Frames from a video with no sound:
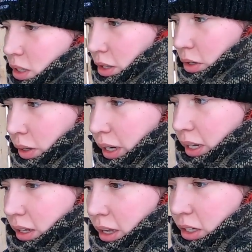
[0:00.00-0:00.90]
in the
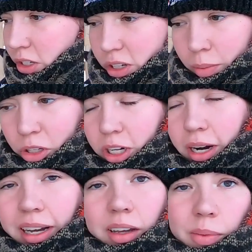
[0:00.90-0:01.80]
corral, just double
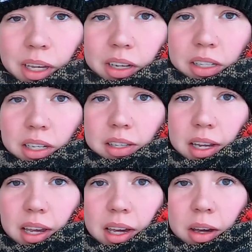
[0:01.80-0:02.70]
checking because it's
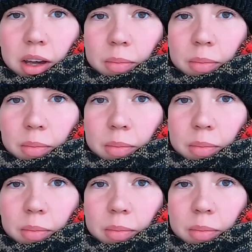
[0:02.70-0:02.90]
like